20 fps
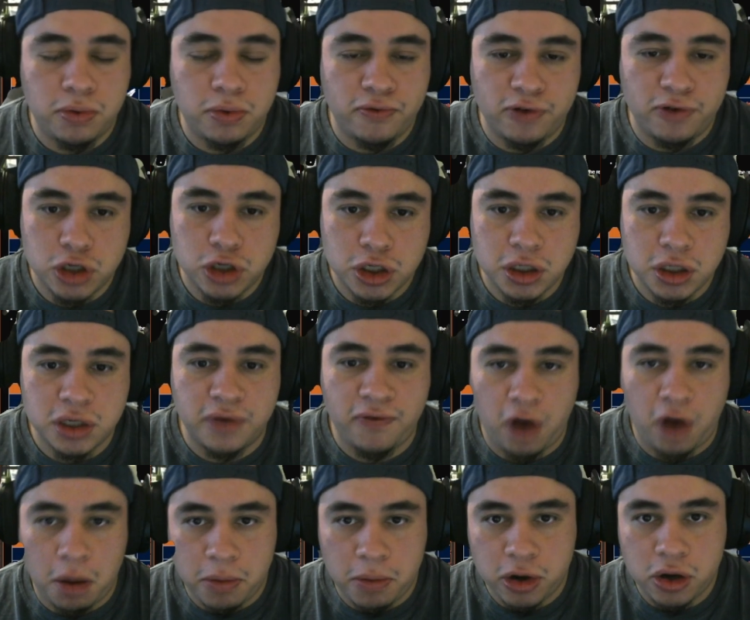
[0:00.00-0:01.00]
versions of
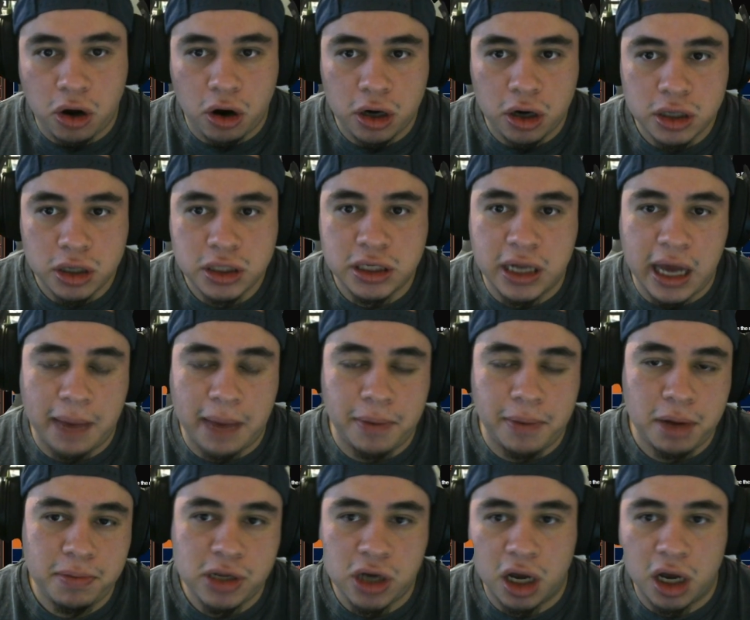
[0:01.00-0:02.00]
armored cars. Today I'm going
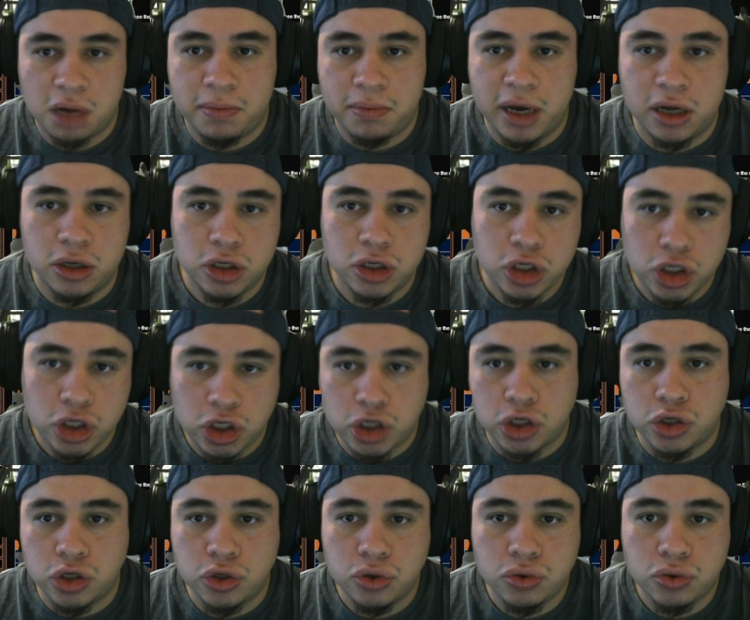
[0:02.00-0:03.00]
to be talking about
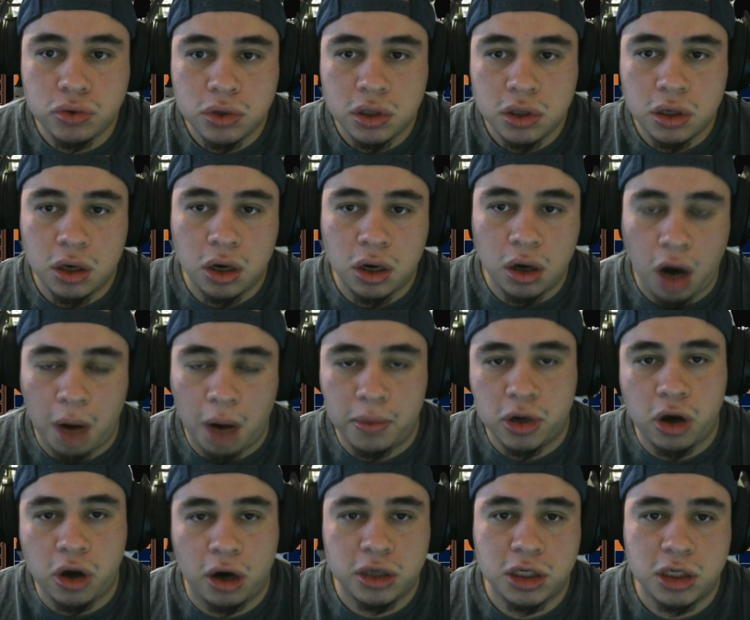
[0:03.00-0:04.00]
two armored
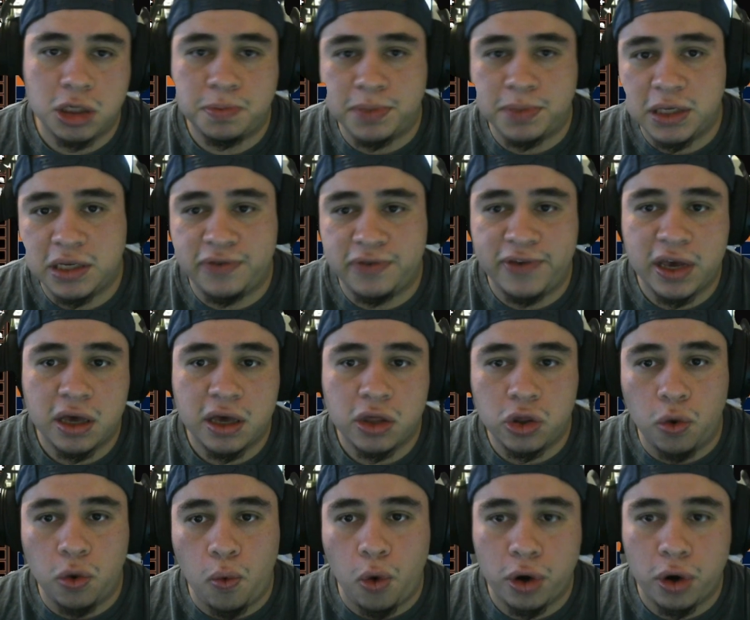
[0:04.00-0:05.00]
cars in specific,
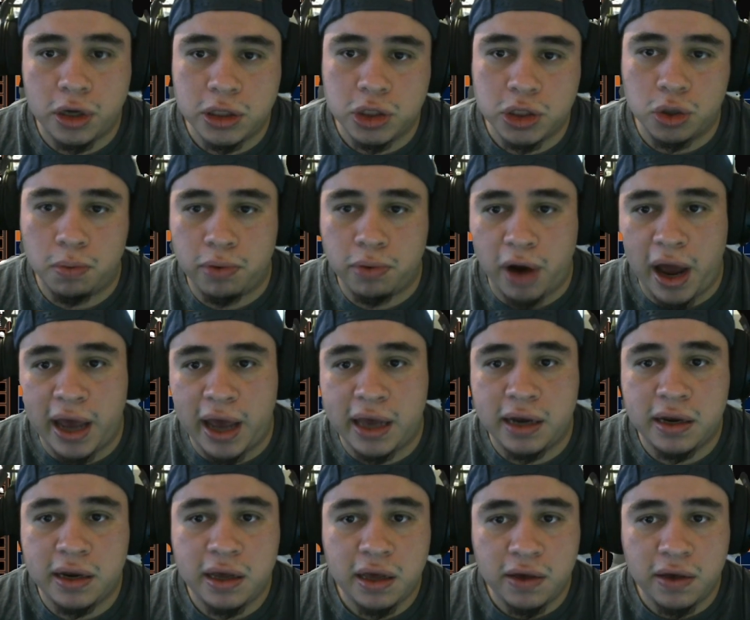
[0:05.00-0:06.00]
the Warden's
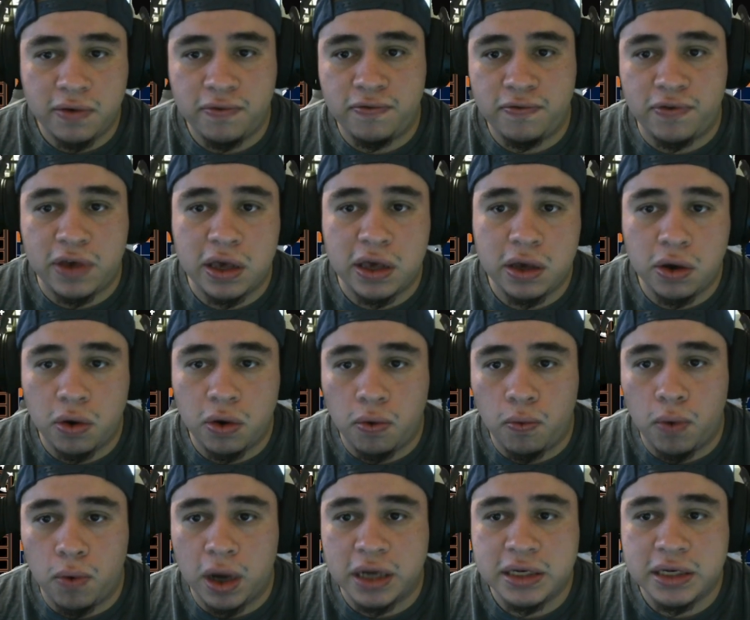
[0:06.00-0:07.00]
O'Brien
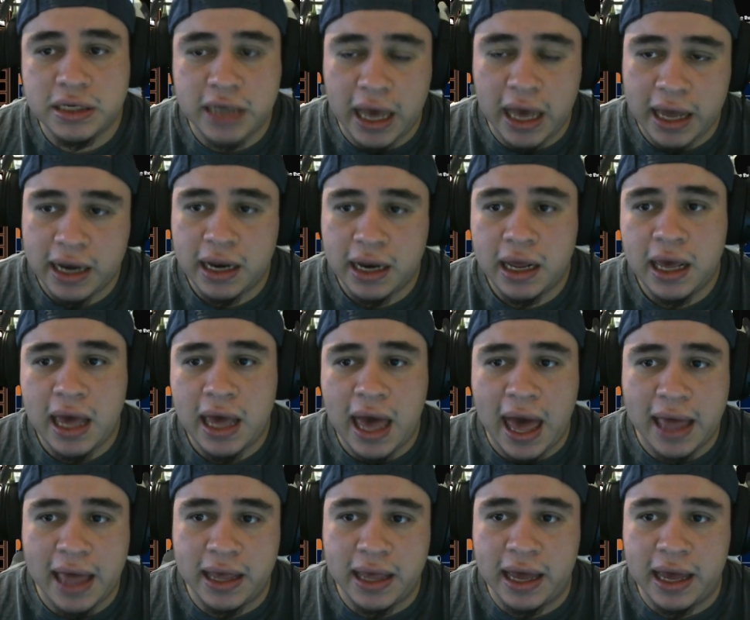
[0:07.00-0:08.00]
V110
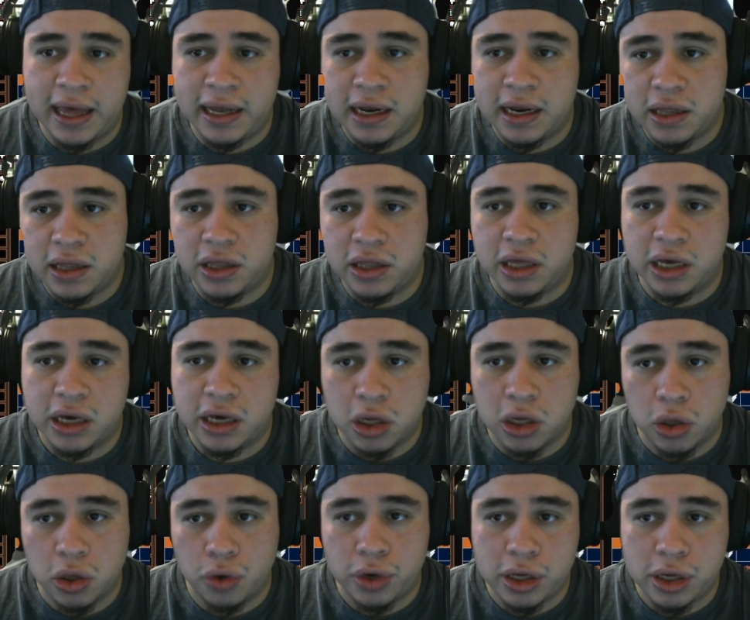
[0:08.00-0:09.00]
and then the
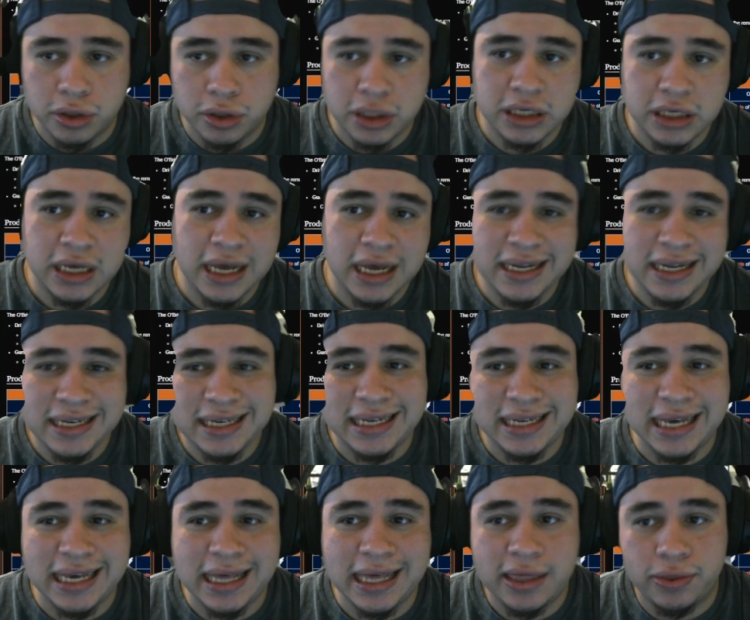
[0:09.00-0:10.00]
Colonial's
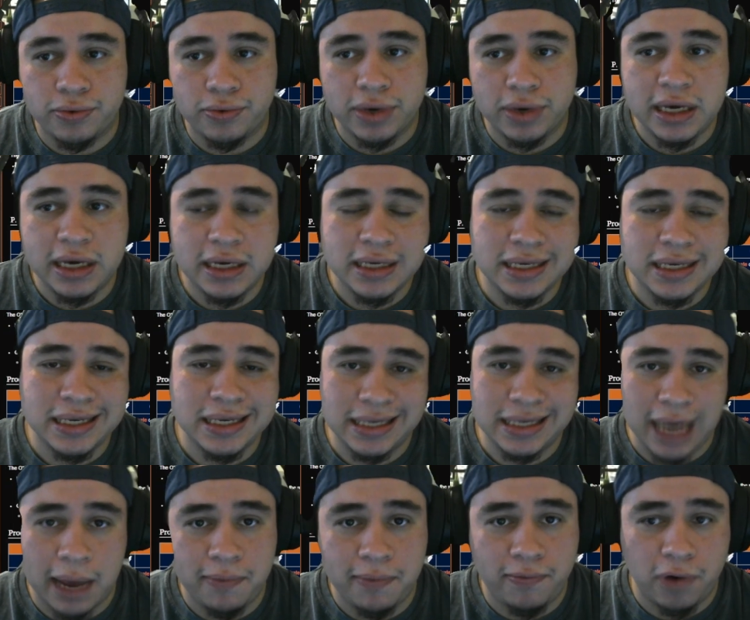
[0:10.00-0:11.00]
T3
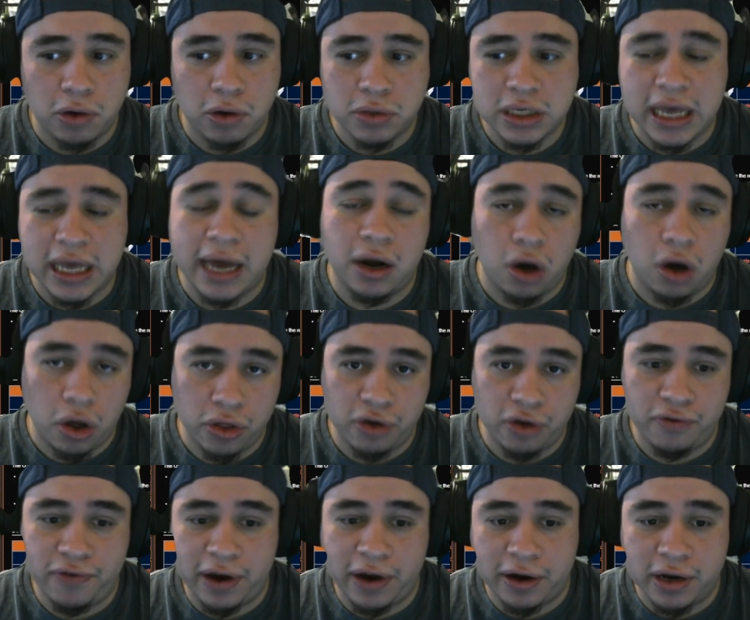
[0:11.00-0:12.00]
Cyphos and all their
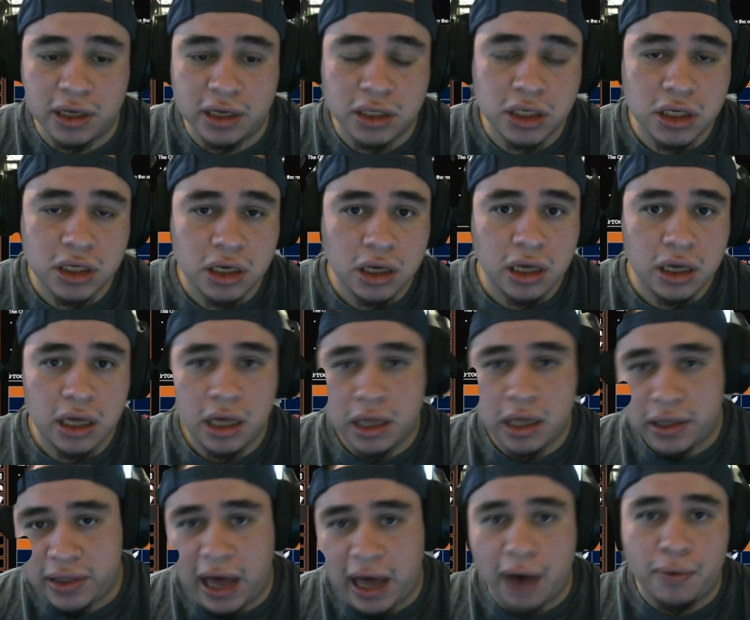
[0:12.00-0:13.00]
variants.
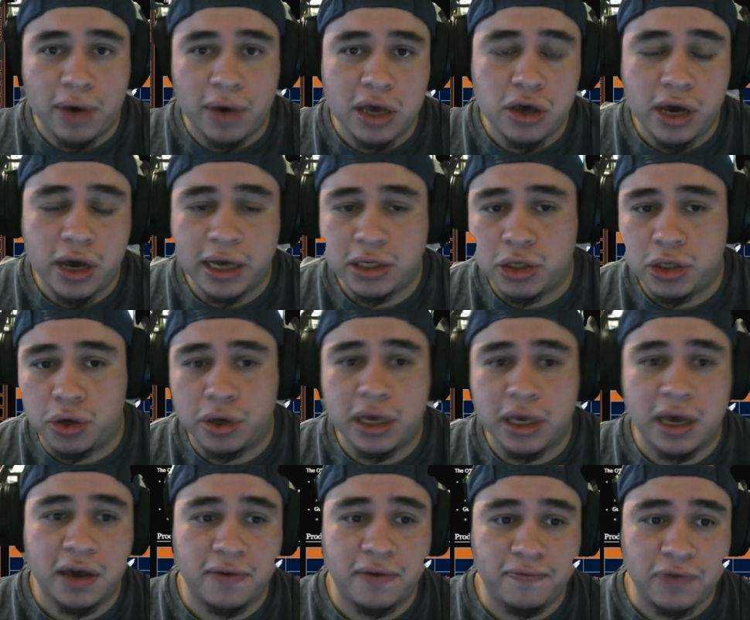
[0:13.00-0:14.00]
That way you guys don't
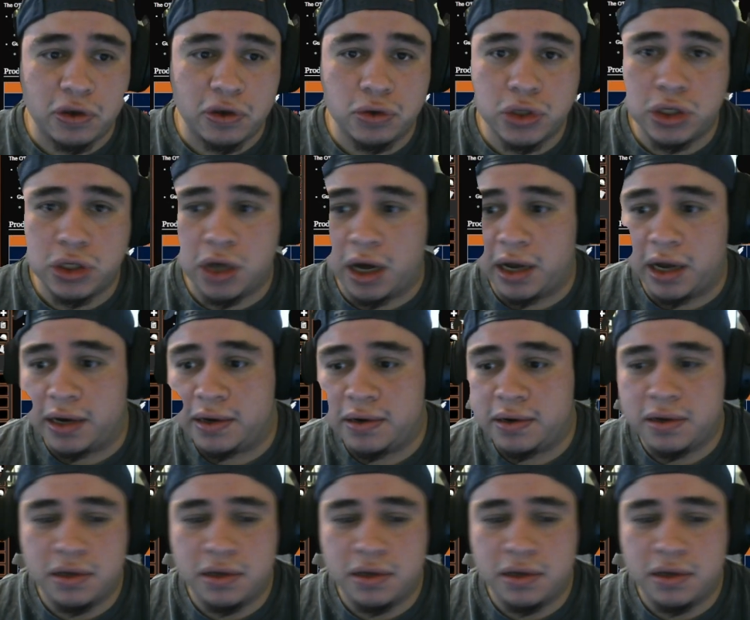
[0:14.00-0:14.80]
get confused on,